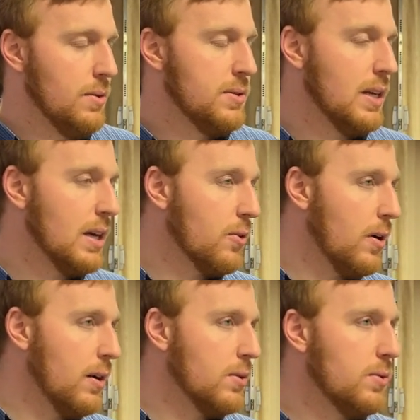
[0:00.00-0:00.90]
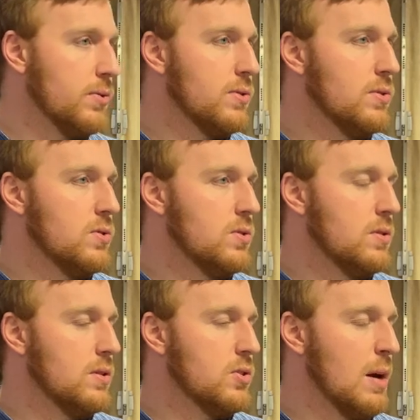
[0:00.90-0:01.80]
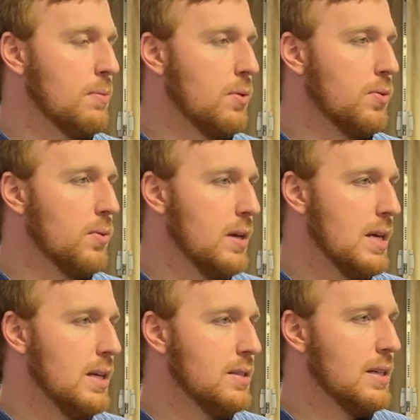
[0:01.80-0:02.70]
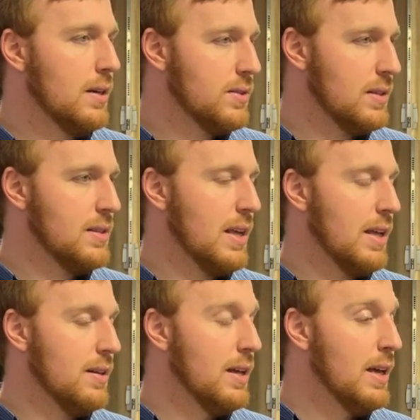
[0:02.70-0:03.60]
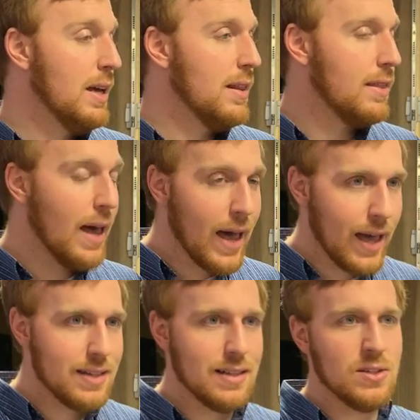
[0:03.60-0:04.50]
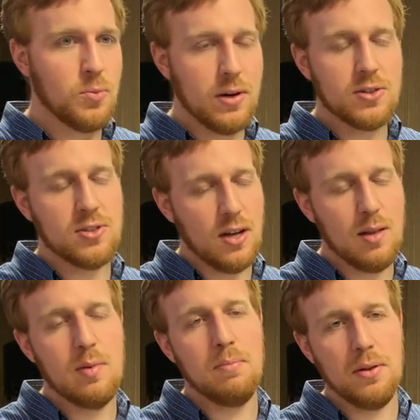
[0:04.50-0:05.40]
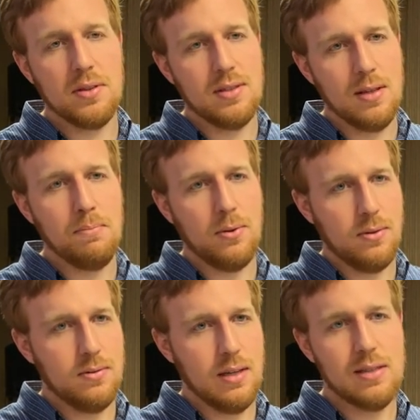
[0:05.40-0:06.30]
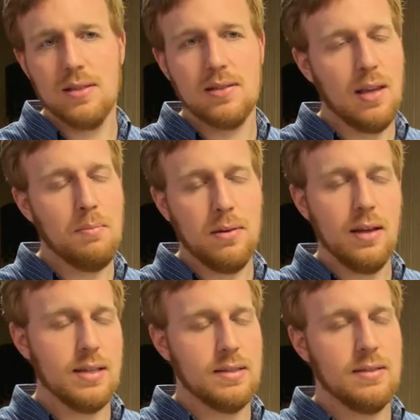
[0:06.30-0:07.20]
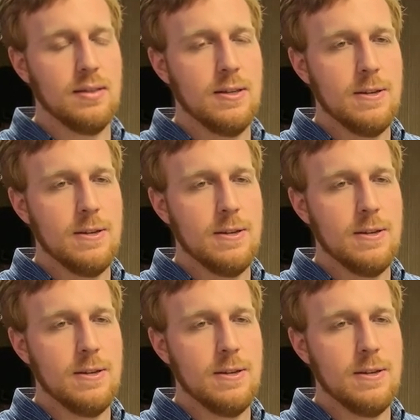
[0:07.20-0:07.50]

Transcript: Well, 2 Chronicles chapter 3 tells us that that is where Solomon built the temple. It's the same place.